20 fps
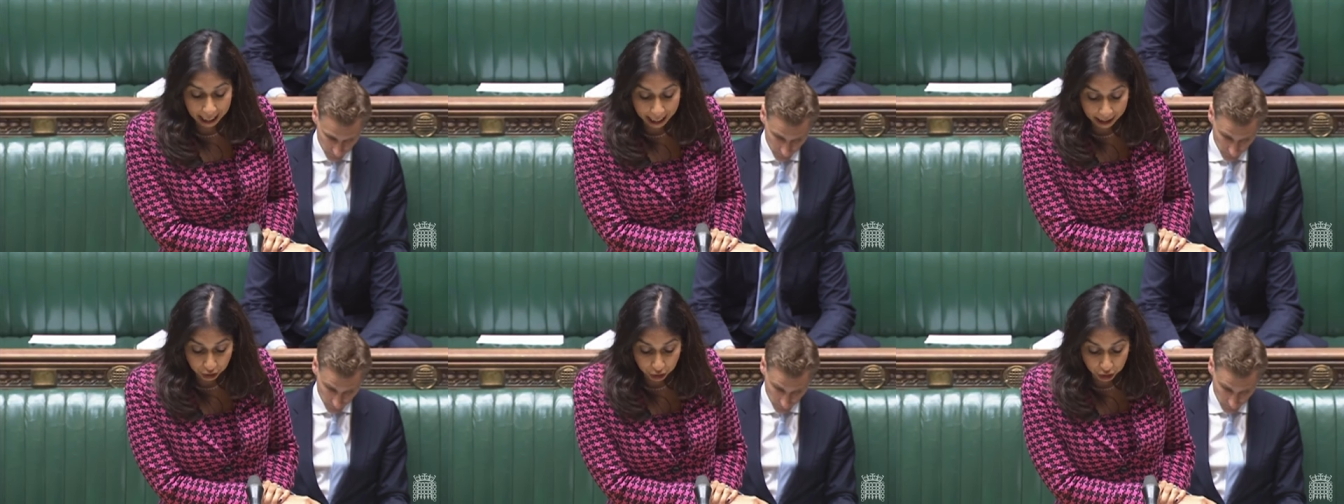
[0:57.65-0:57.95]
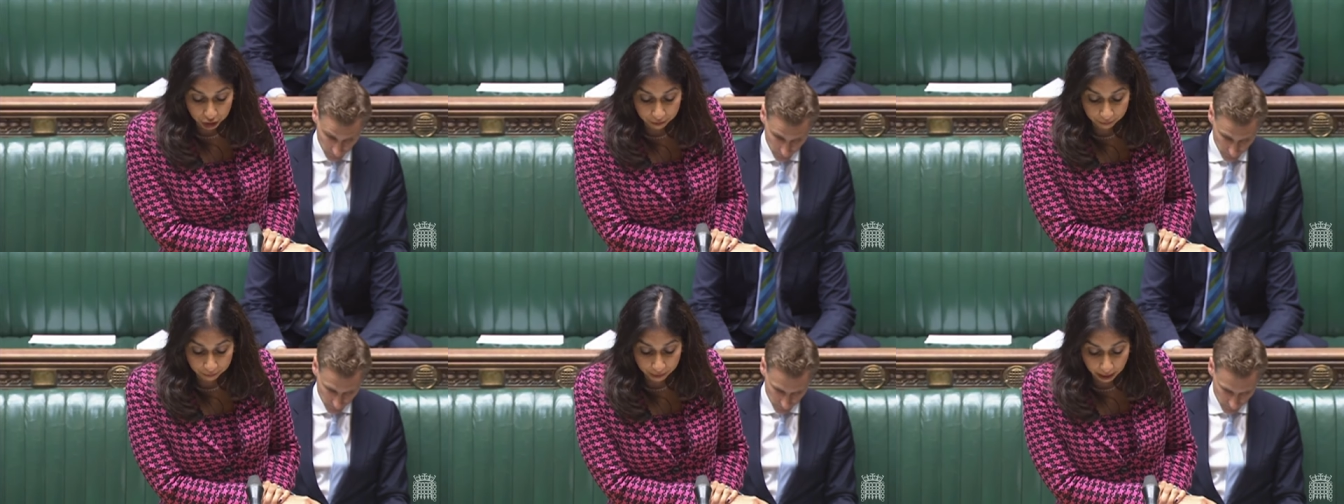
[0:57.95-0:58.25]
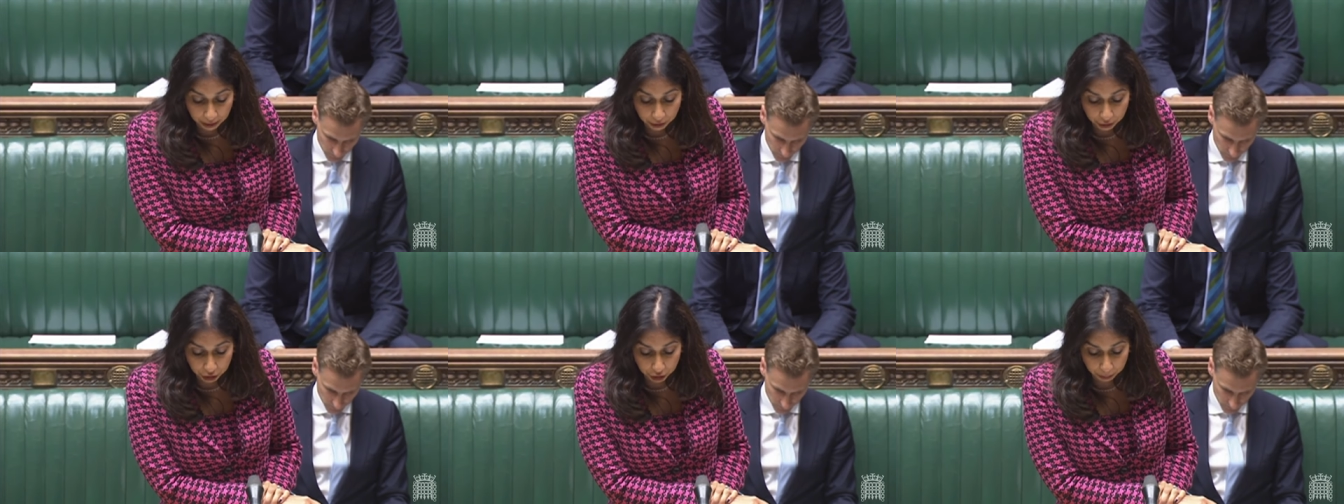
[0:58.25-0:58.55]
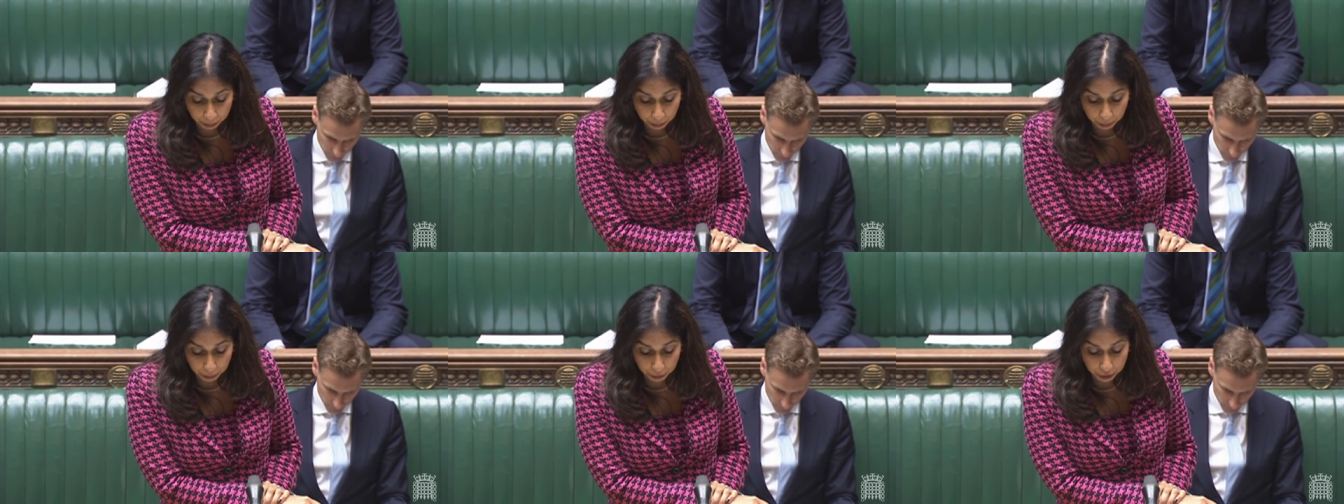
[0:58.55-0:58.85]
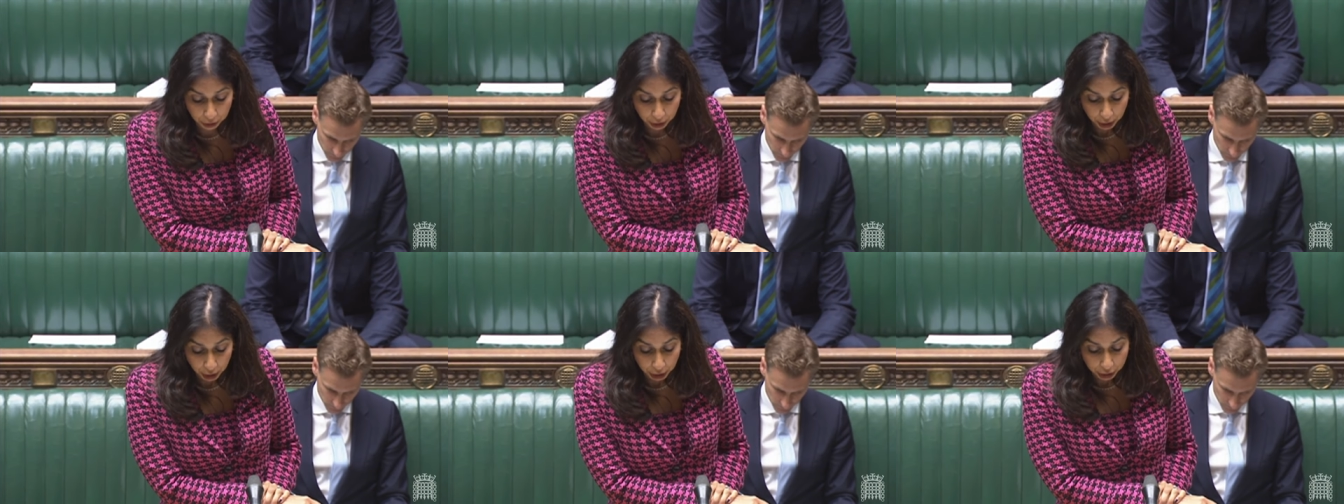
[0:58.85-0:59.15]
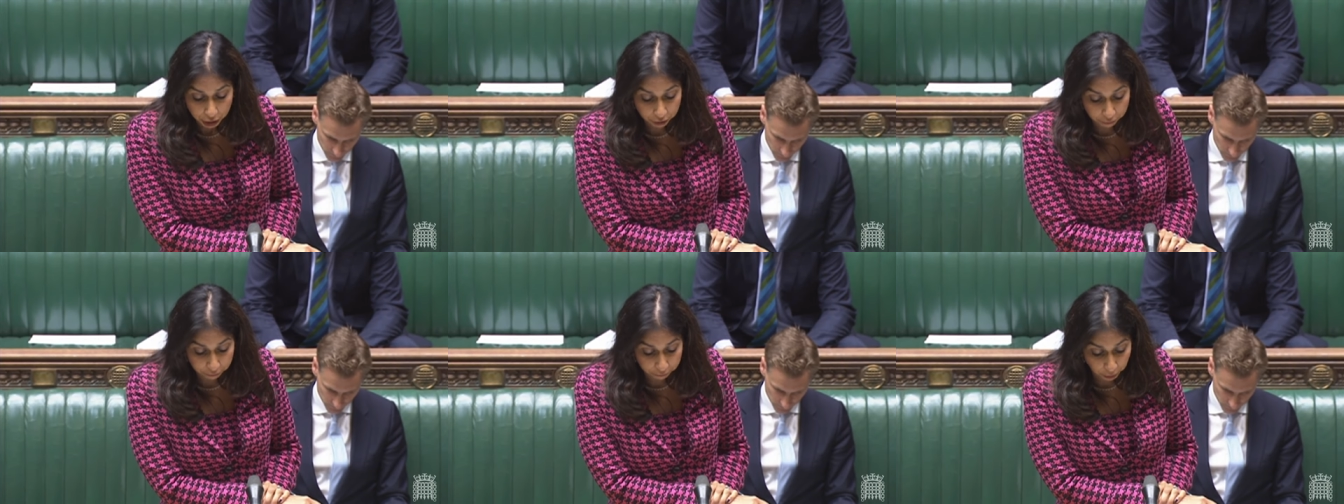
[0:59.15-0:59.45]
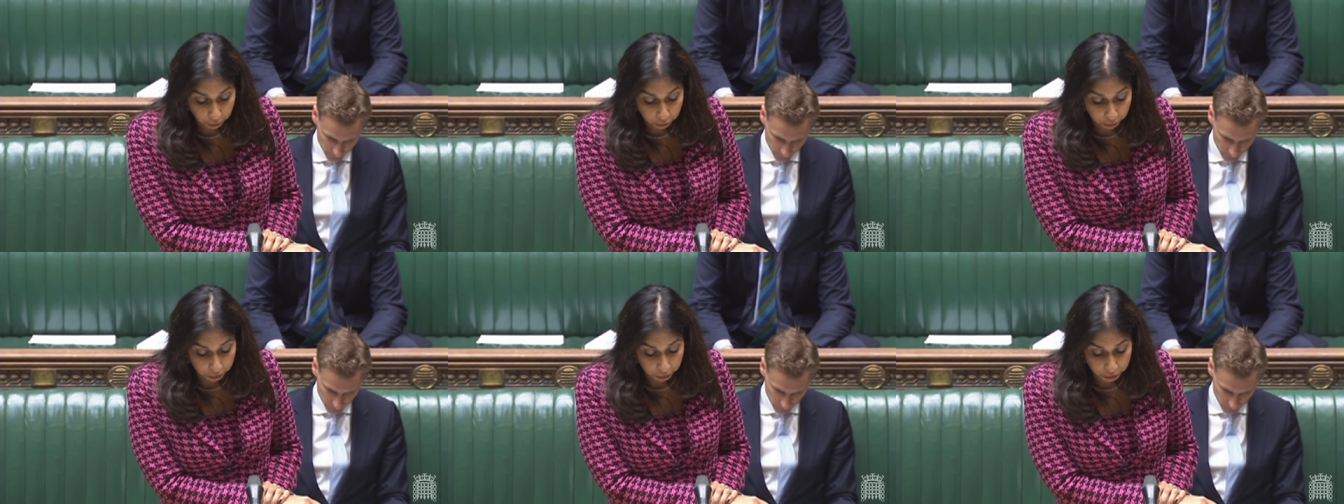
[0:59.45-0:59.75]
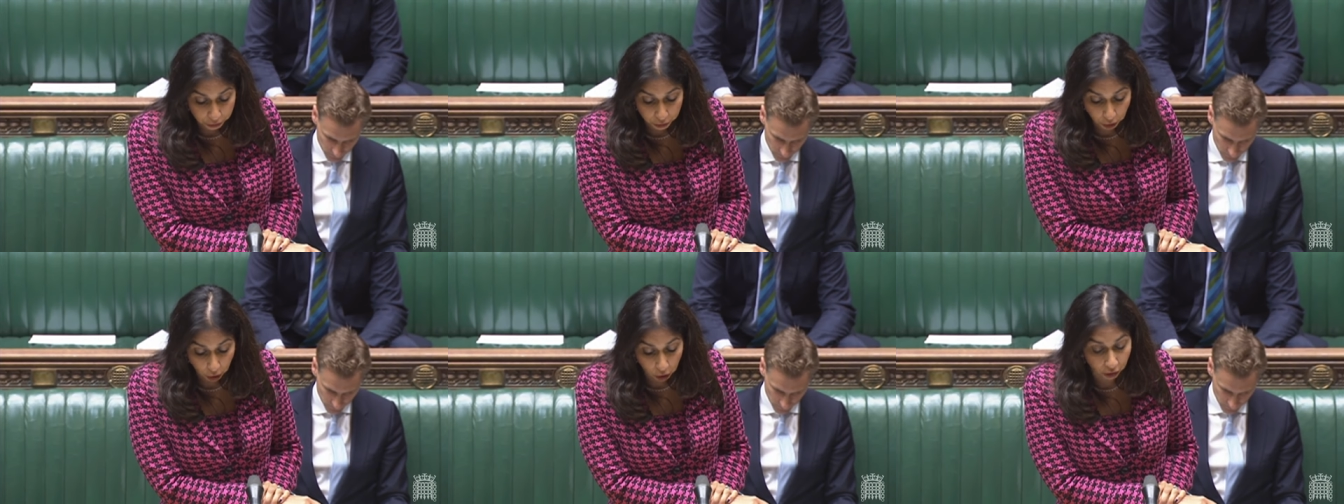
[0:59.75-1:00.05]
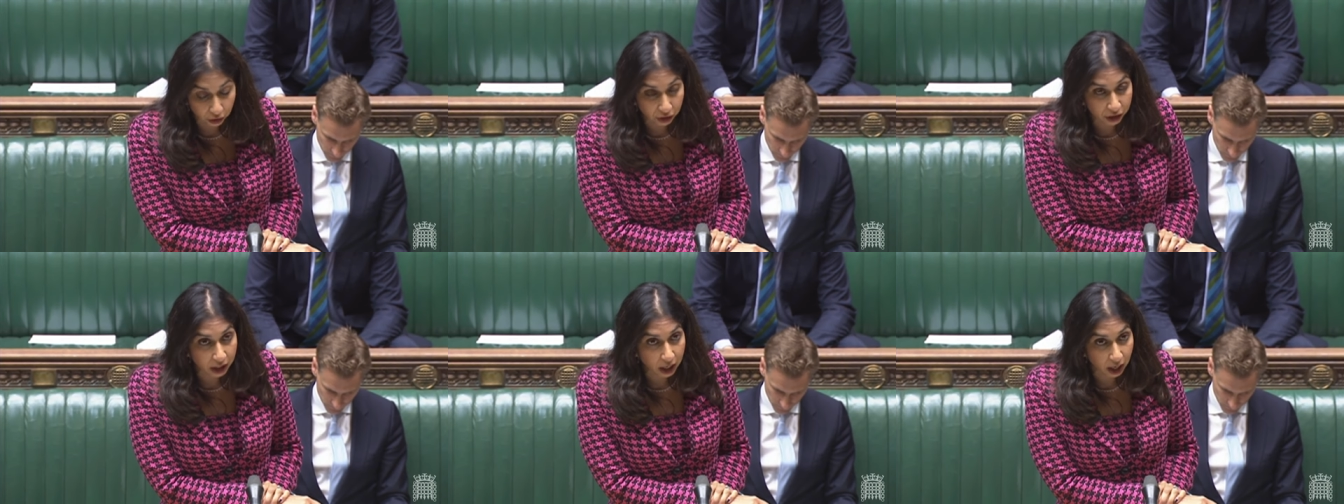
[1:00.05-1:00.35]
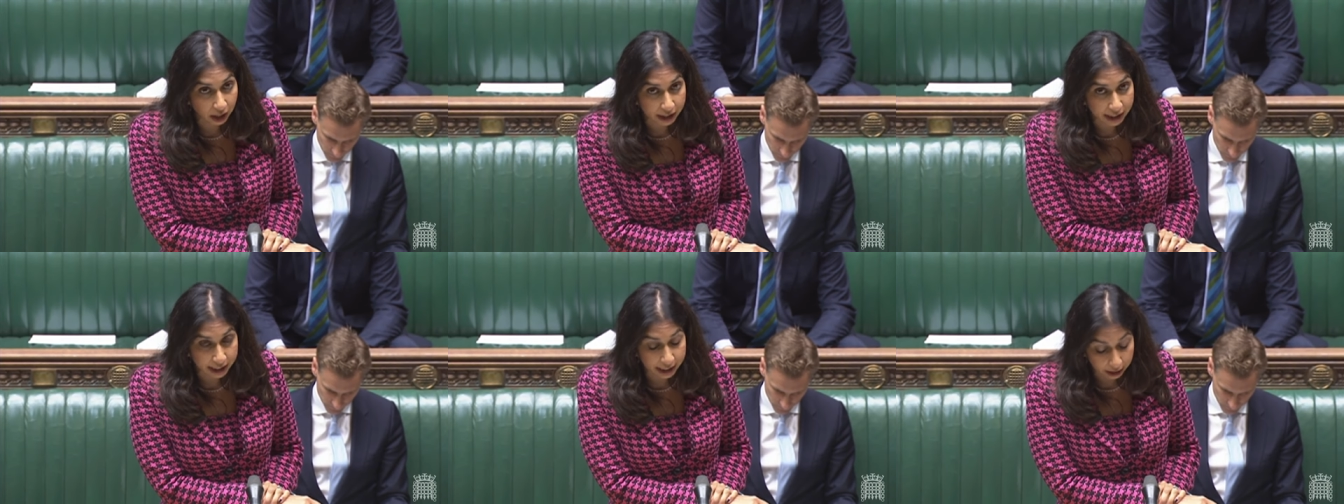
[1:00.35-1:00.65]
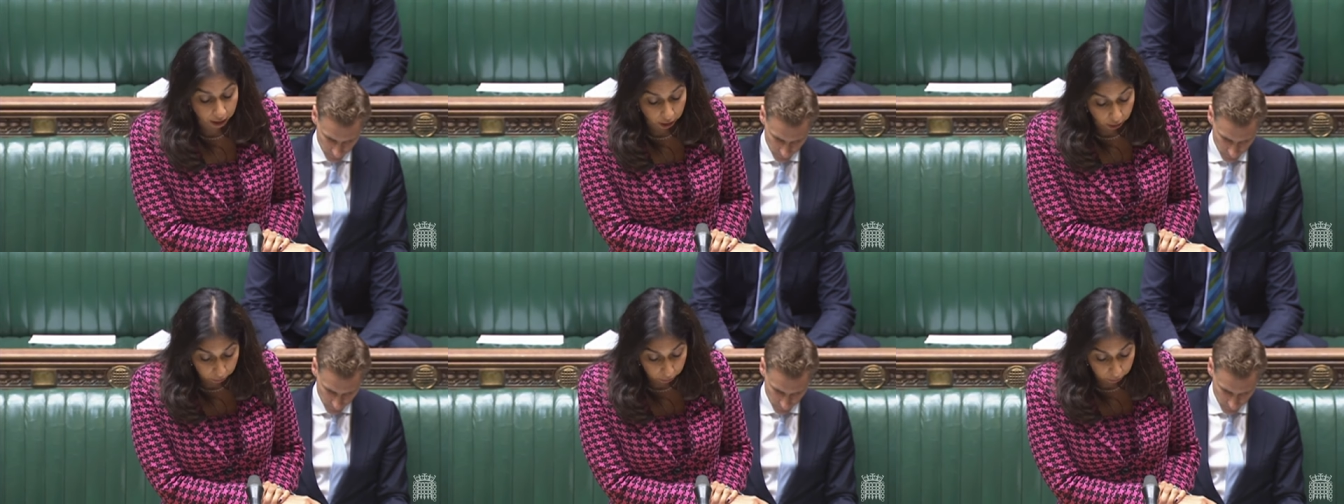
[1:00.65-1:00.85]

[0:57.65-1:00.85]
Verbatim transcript: and chief constables to focus on cutting